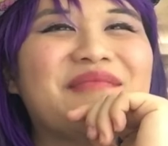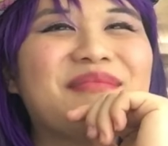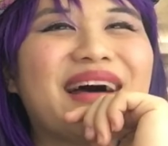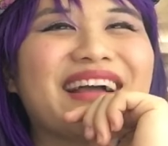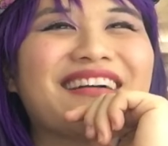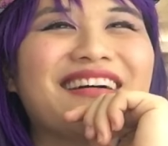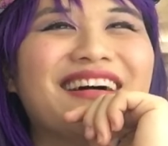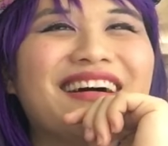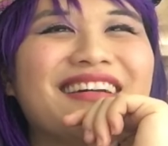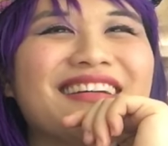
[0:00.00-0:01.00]
My
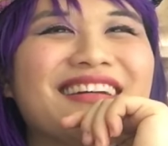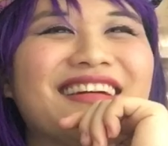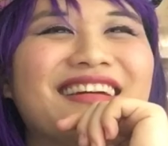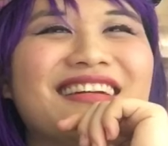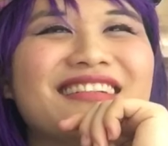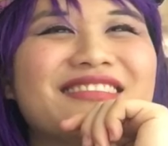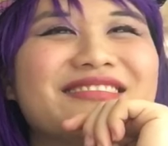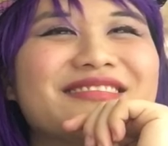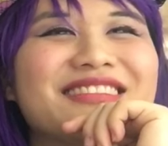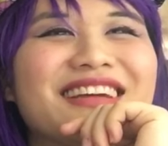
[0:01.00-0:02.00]
god.
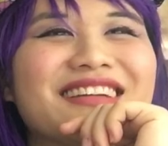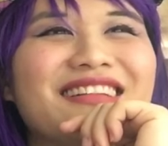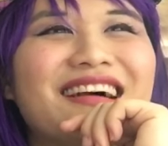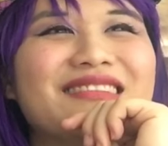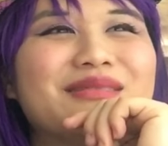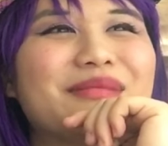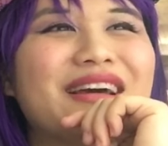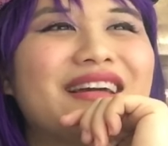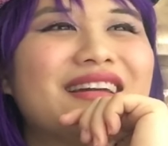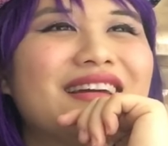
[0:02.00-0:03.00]
Don't take a
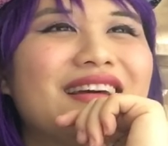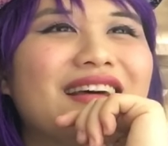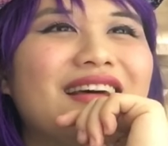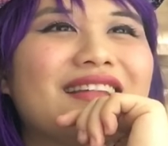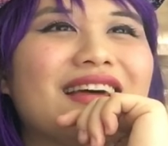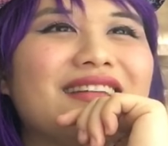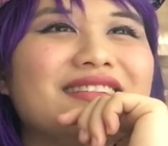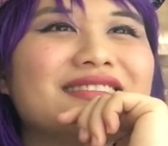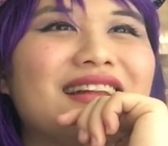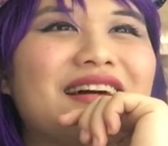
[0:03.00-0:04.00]
lifespan. Then at
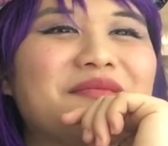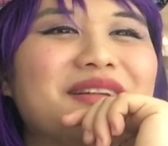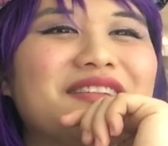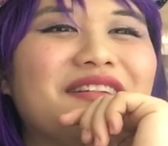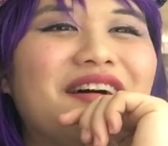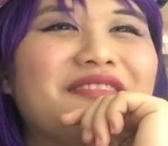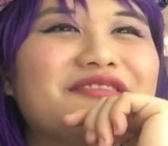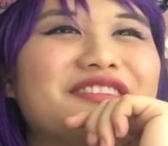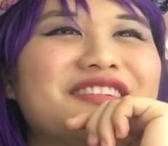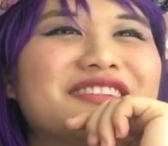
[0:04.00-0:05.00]
least allow me to
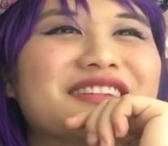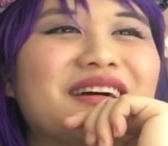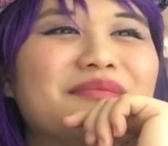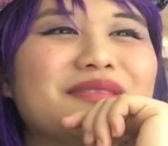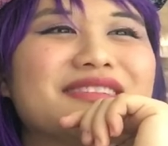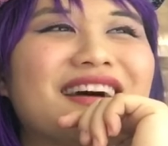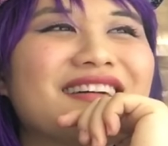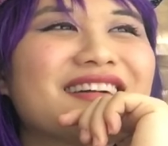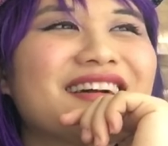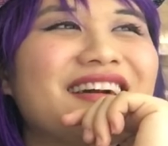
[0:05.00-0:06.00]
offer this cup of
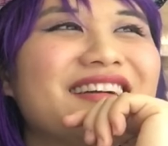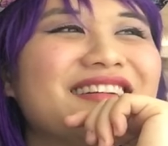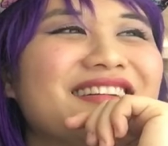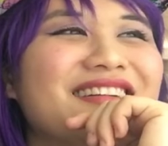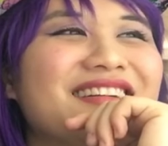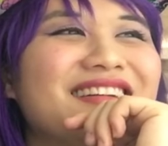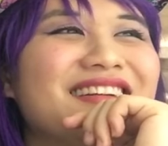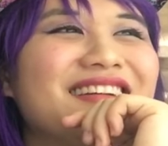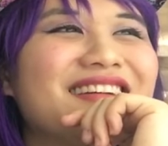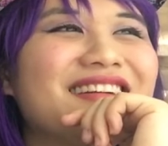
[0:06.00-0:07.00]
sake.
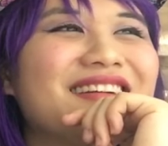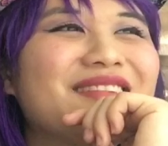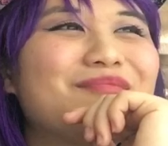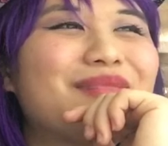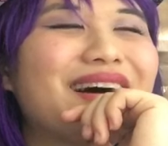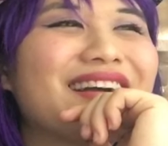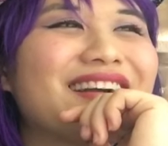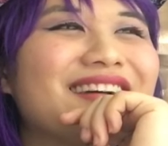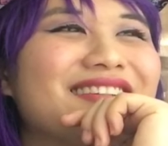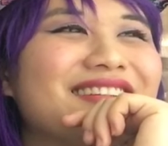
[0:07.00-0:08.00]
My
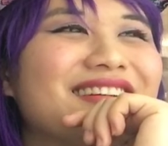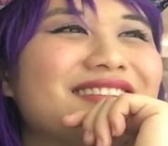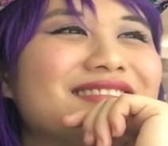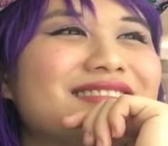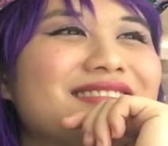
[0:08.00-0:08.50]
goodness.